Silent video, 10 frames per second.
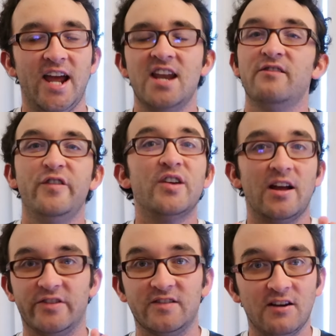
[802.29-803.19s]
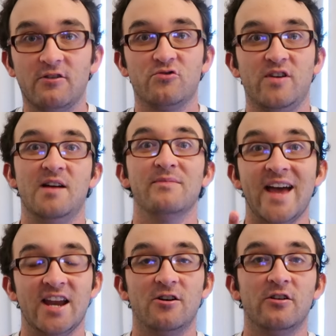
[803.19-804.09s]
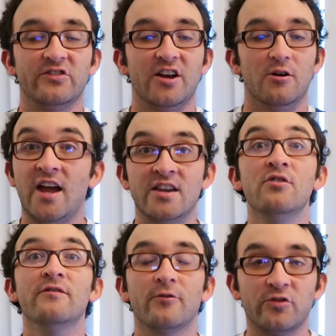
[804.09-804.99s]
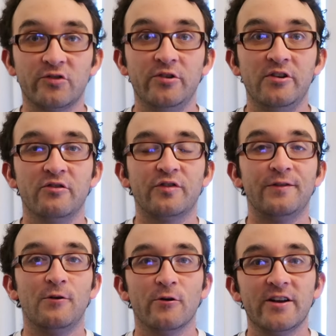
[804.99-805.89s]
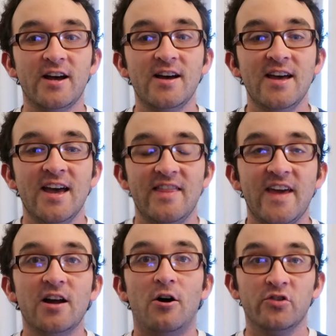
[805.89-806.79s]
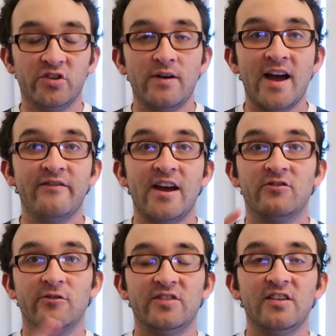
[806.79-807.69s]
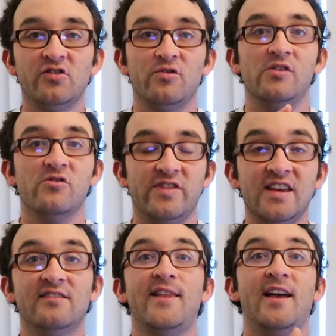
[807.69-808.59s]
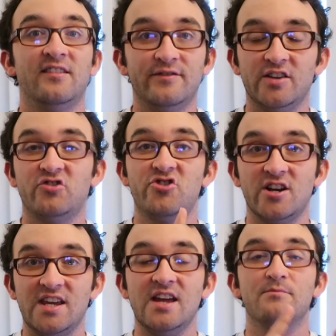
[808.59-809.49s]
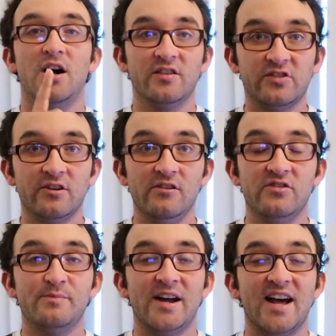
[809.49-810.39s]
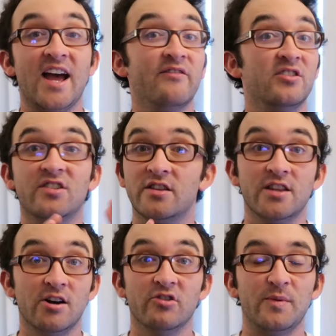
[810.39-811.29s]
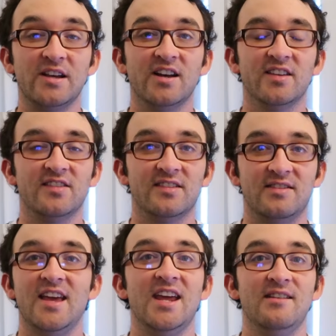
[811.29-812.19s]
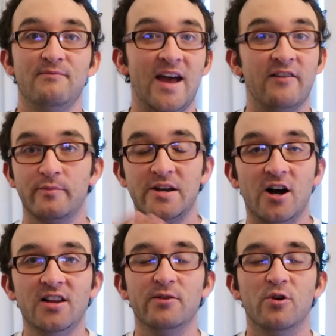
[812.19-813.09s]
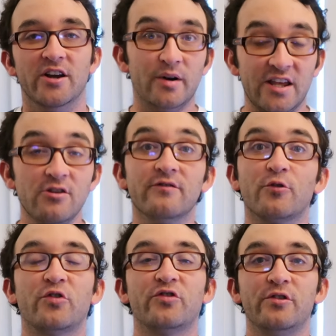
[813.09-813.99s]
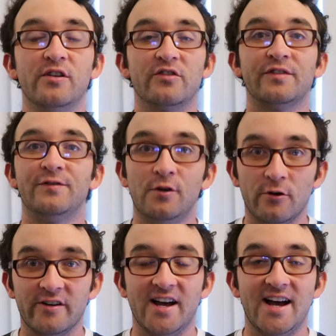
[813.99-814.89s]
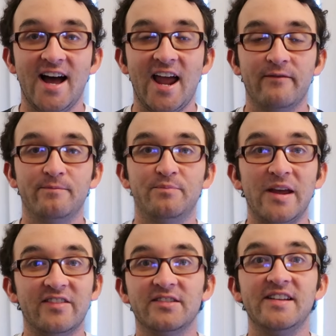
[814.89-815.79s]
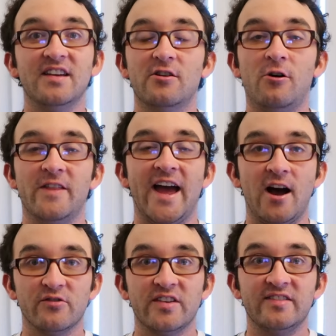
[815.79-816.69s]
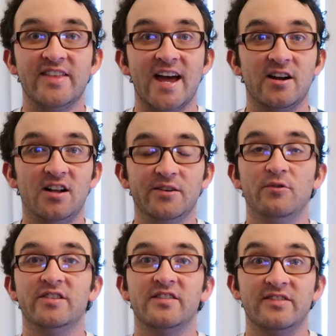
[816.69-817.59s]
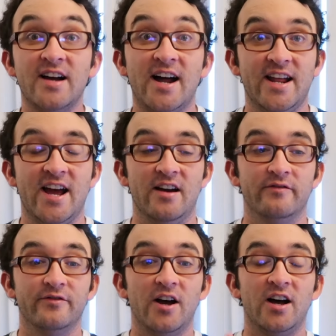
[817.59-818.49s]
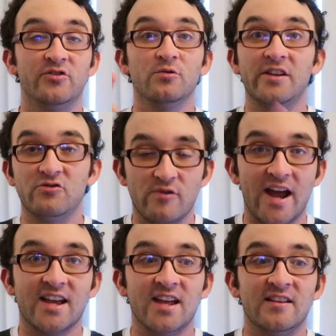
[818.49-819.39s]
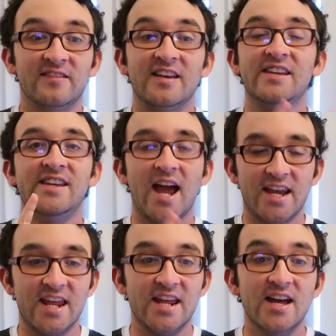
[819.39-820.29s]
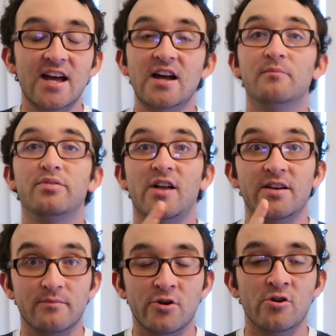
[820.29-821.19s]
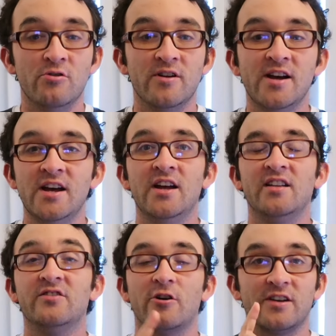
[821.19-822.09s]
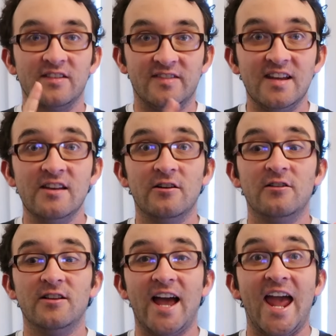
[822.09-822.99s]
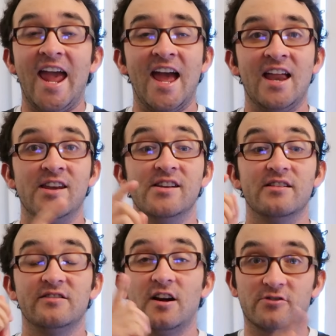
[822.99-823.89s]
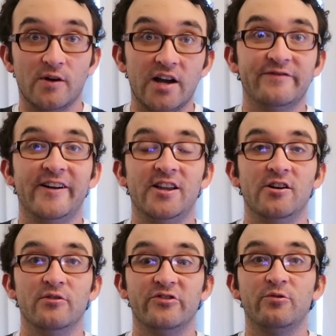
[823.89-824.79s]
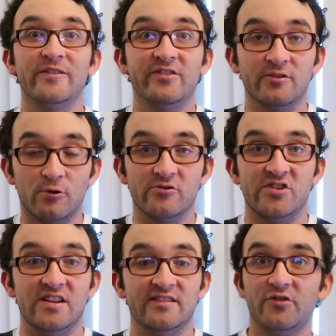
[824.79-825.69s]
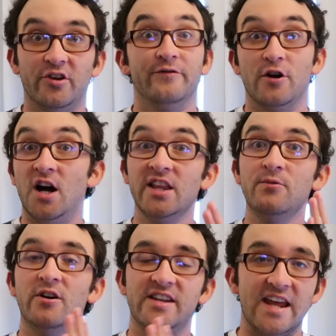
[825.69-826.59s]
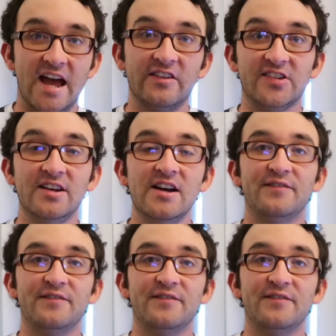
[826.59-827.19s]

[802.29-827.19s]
And if you count the Terror Tram, that also. At Universal Studios Florida, they also have Exorcist, Stranger Things, Last of Us, Chucky, and Monsters, but I haven't done those because they have them in Hollywood. But at Universal Studios Florida, I basically did all the houses that Hollywood does not have. Dueling Dragons, Yeti, Blood Moon, Darkest Deal, and Dr. Oddfellow's Twisted Origins. So for Hollywood, yes.